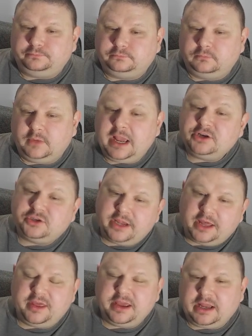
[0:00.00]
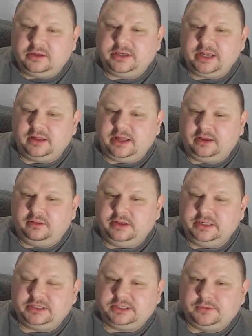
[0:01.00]
Actually, I think I'll take like
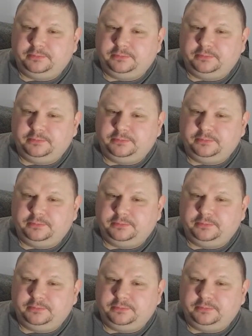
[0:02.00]
this.